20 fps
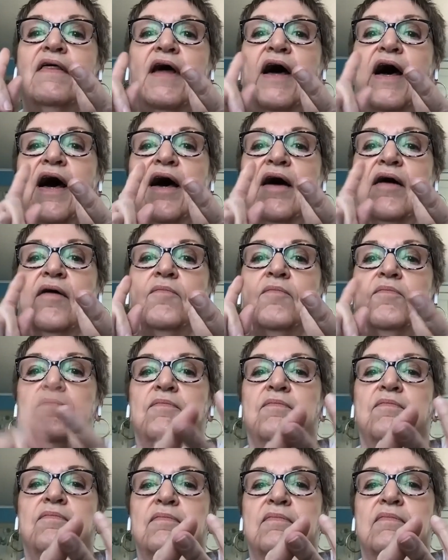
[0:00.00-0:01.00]

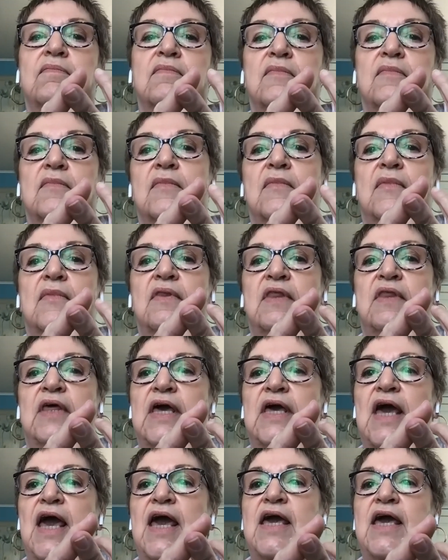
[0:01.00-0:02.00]

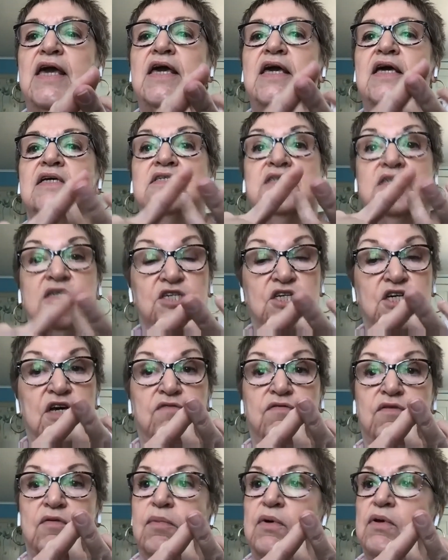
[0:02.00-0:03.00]
The A is
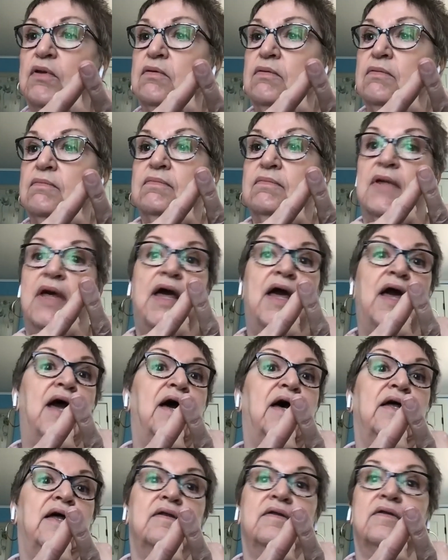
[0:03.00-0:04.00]
achievable,
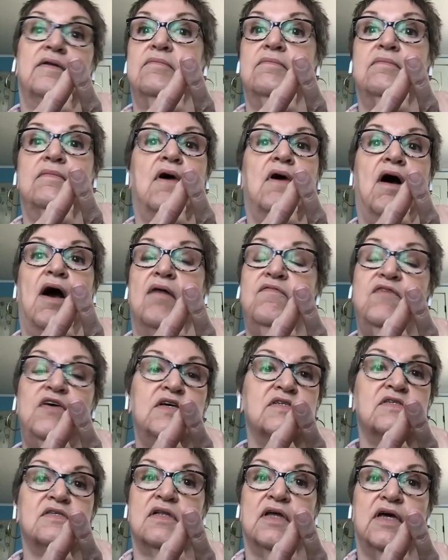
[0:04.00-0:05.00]
and
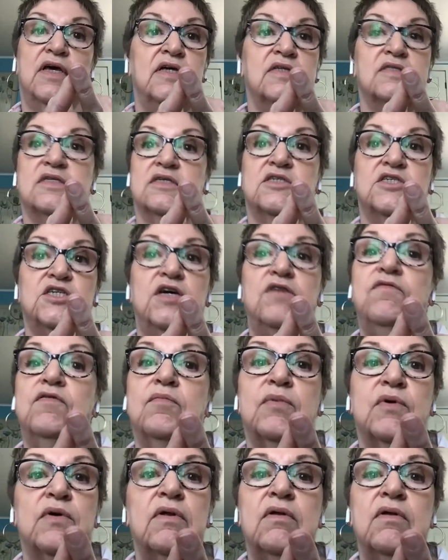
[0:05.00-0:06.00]
obviously it's
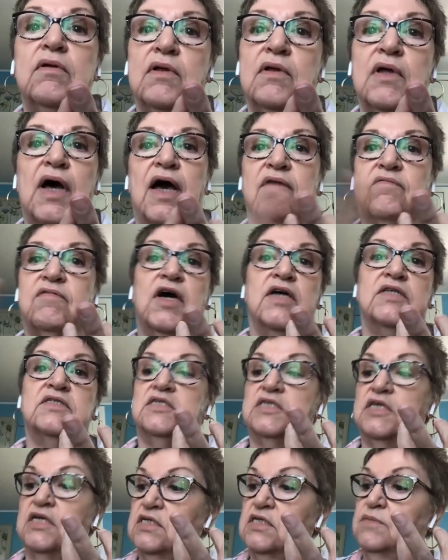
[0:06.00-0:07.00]
achievable. I've got
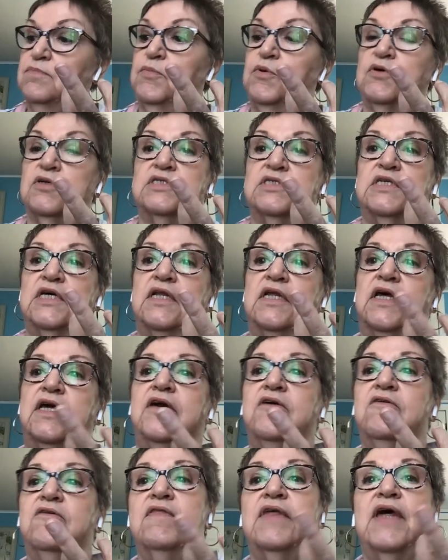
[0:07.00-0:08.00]
6 books sitting
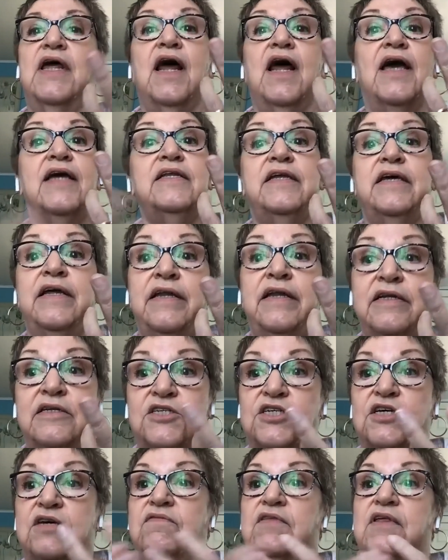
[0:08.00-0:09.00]
here that I did
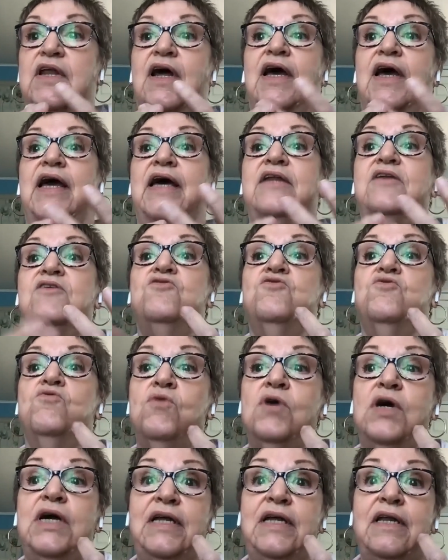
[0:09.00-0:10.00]
achieve that I had
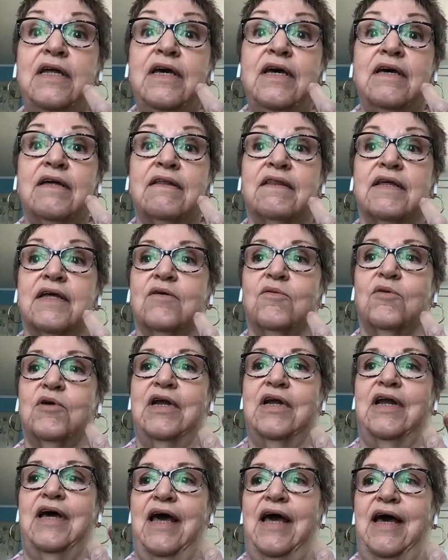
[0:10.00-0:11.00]
no idea that
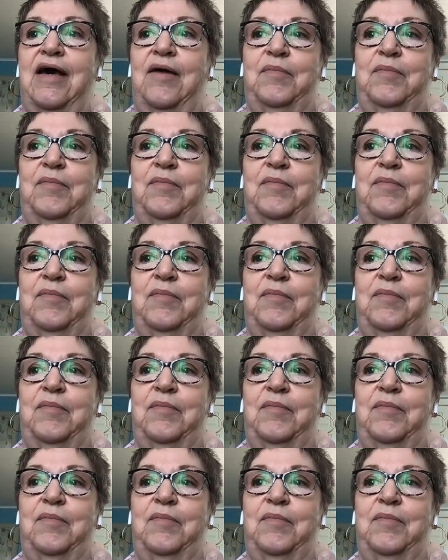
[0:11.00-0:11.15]
were going to